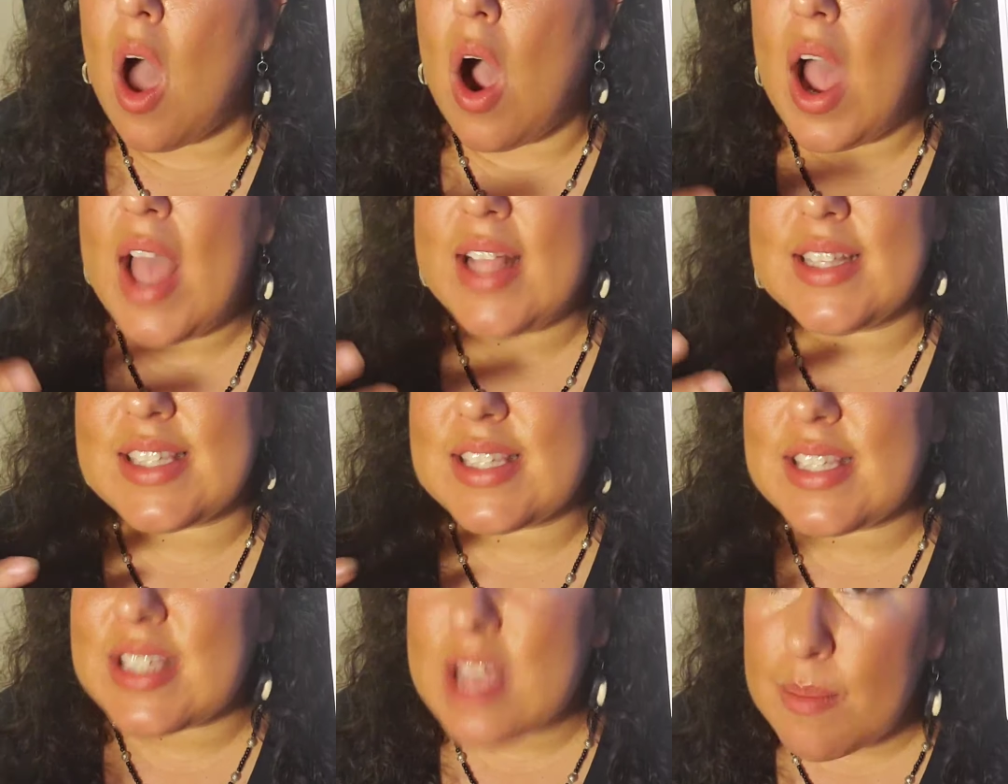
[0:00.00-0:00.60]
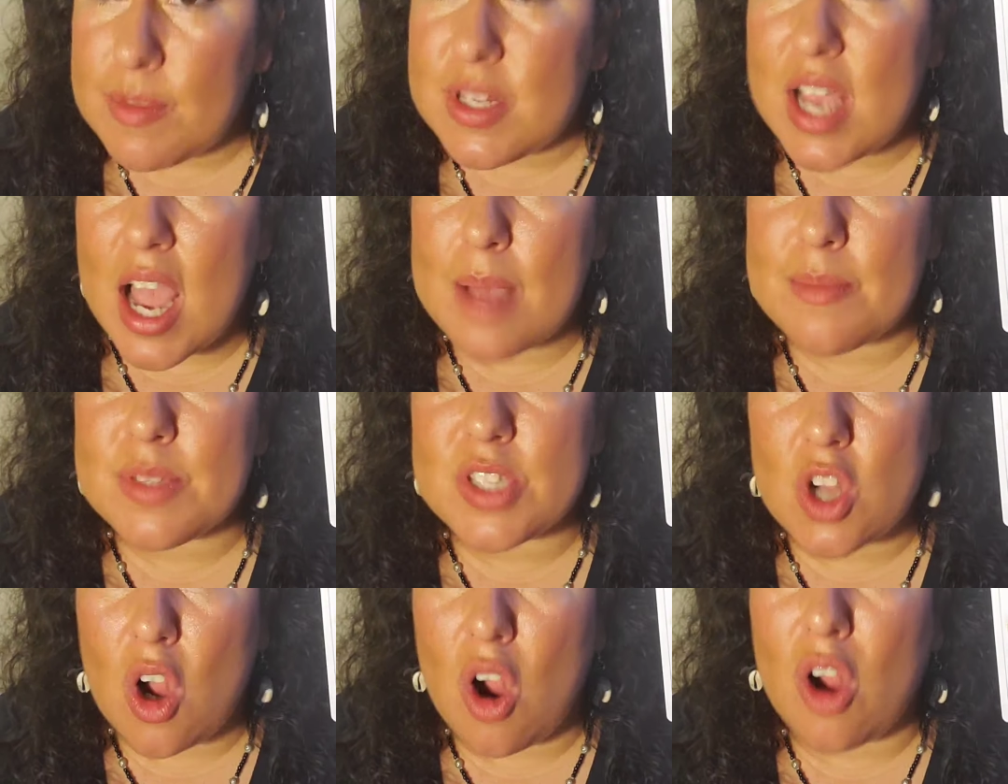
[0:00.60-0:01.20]
And
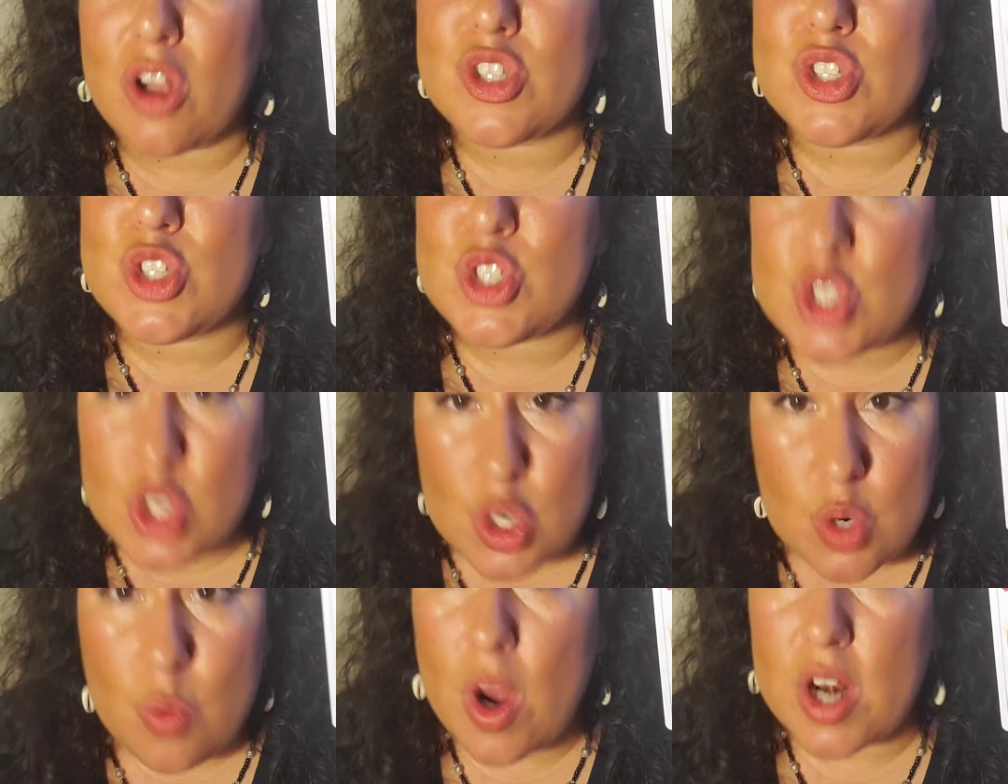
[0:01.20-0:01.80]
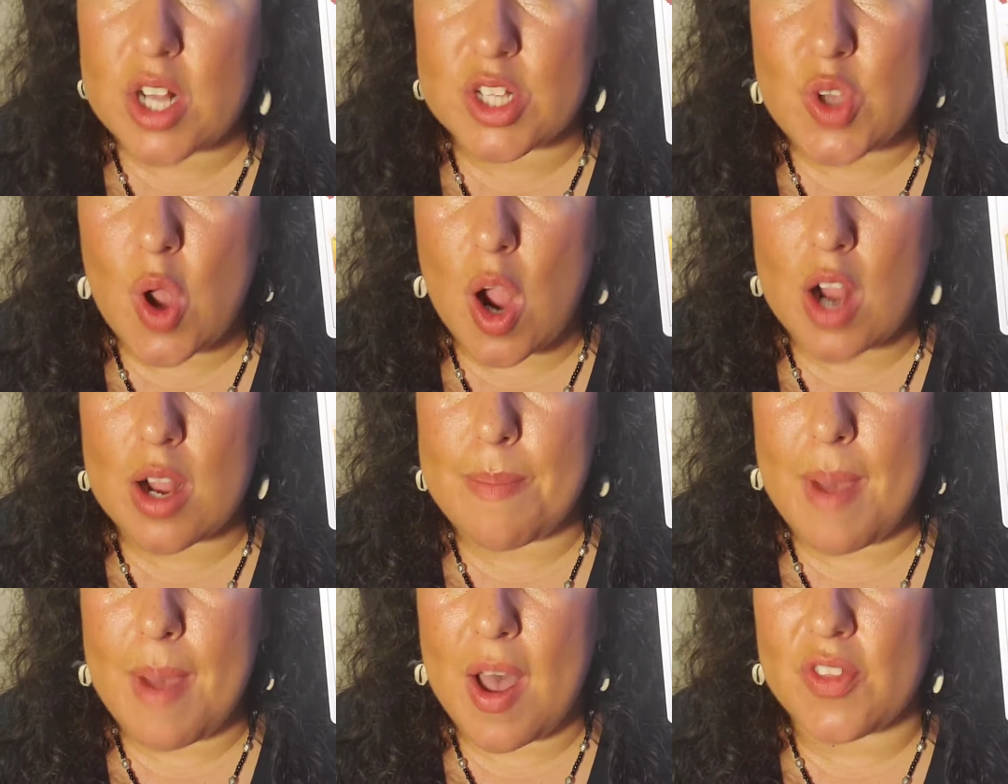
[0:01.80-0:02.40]
sometimes the cards do want to
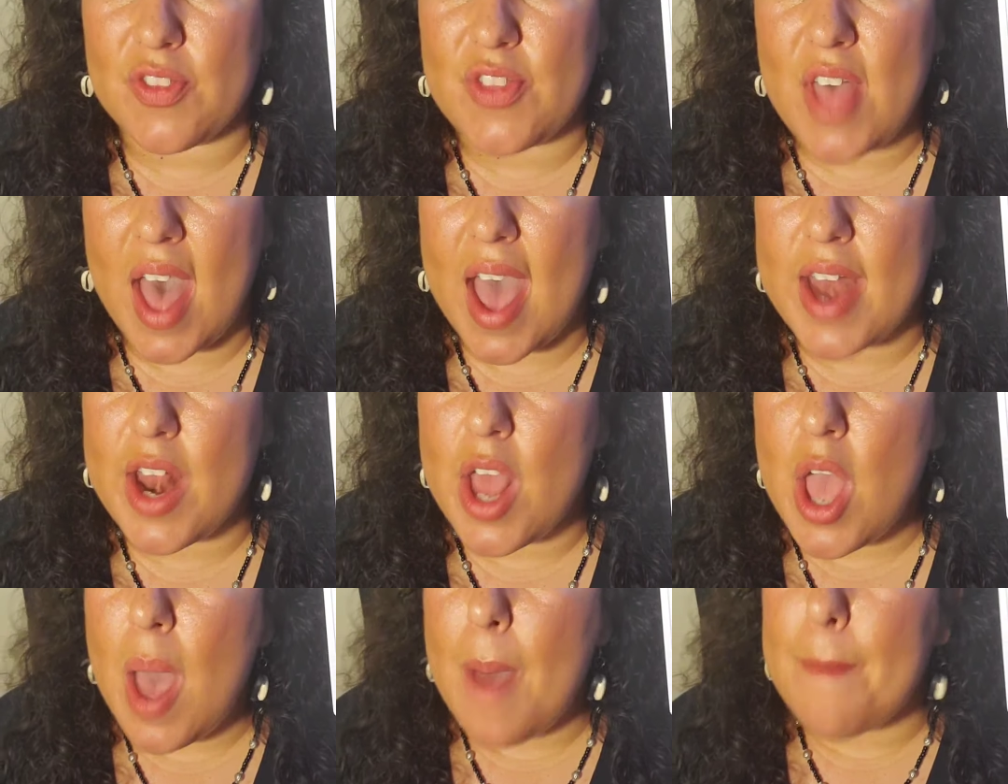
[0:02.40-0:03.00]
talk about that,